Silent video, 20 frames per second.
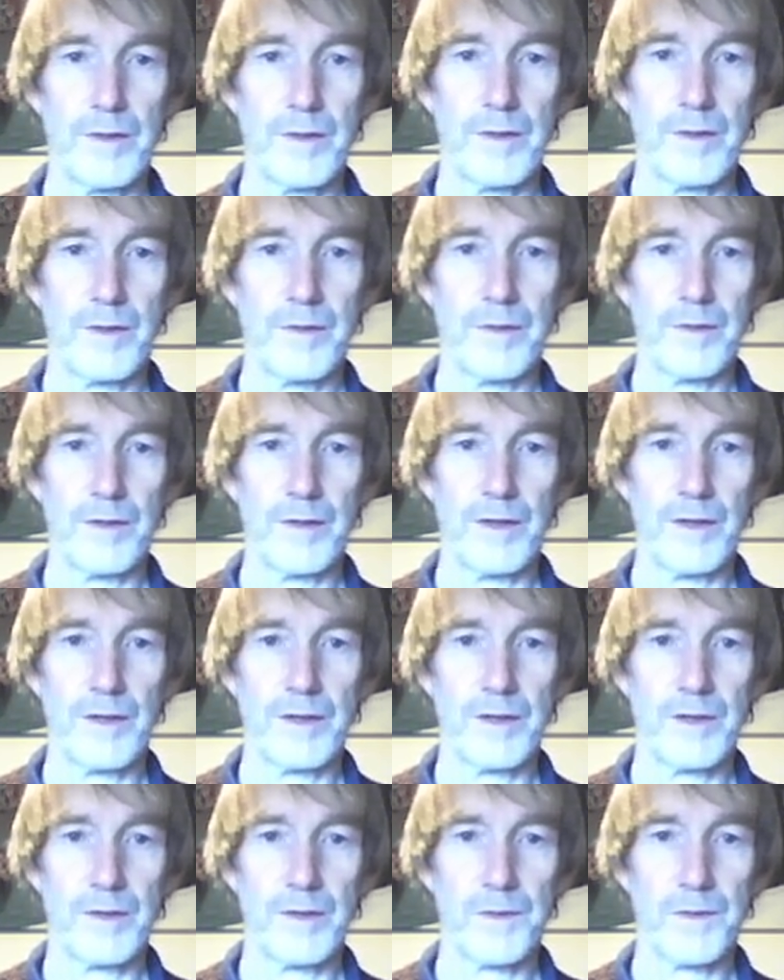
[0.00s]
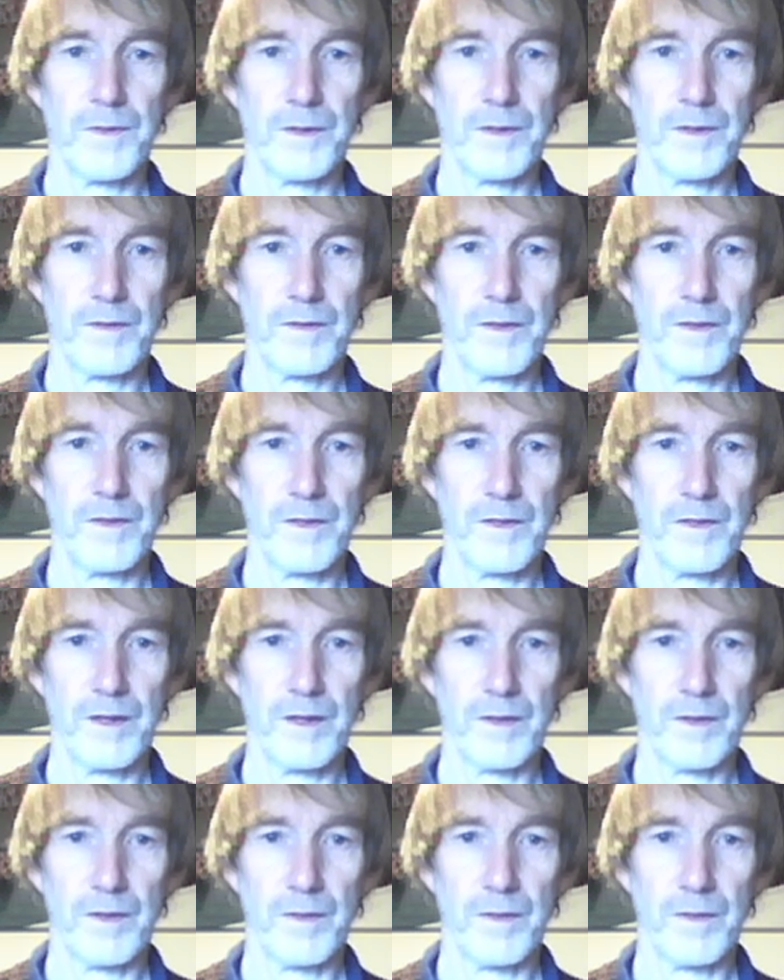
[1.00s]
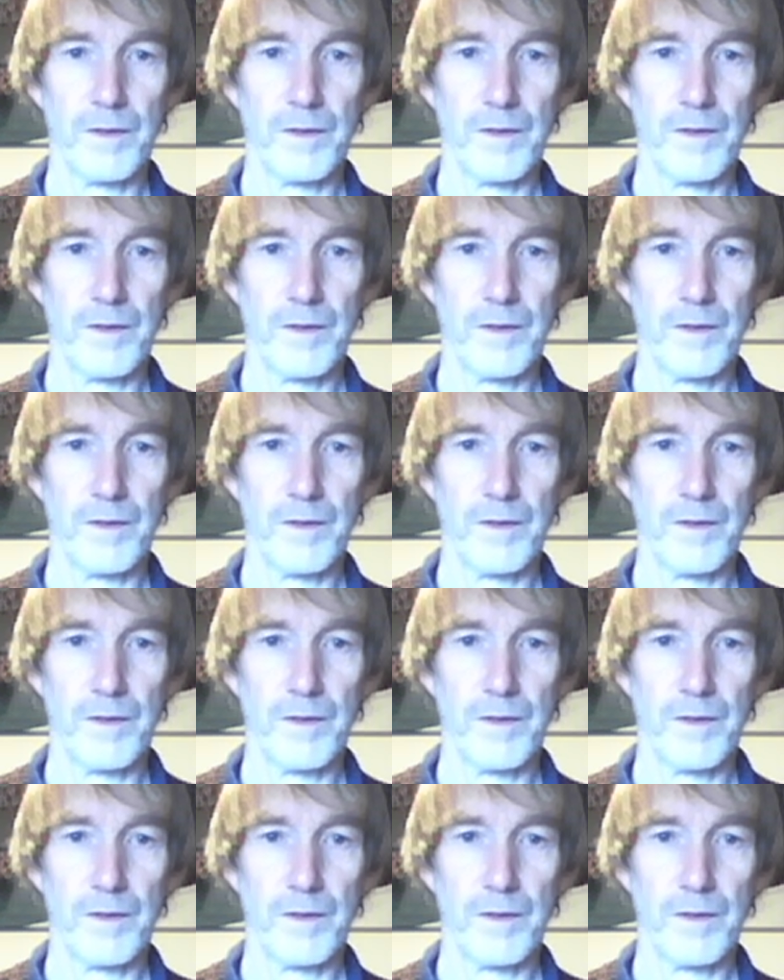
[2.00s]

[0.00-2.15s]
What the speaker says: So that is 66